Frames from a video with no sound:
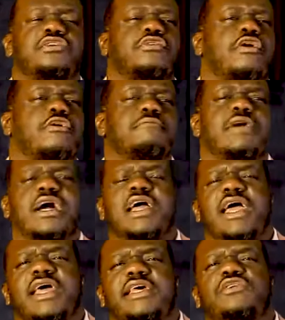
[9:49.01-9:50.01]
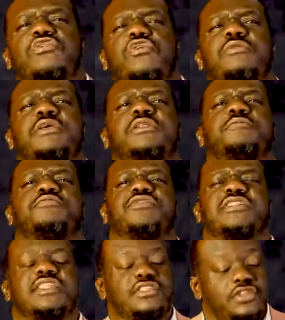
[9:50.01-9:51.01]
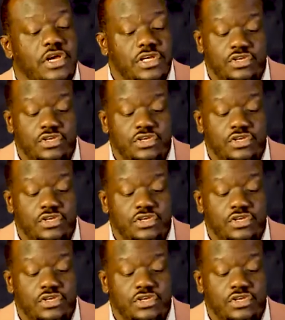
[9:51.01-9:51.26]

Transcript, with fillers: You come back, and then you're in the presence.